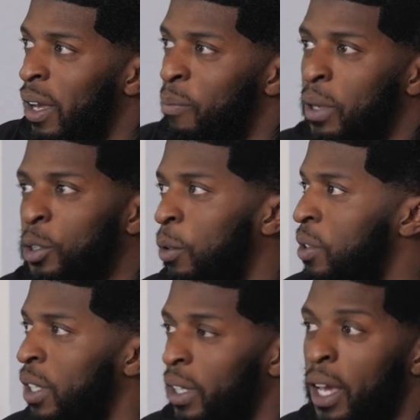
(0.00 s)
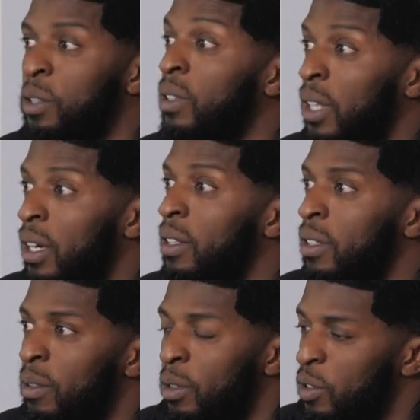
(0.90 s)
I have big shoulders. I can handle a
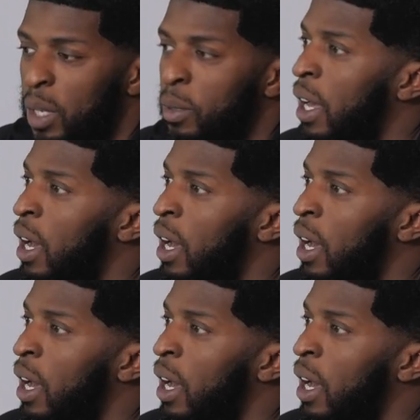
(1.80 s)
lot. Just give me an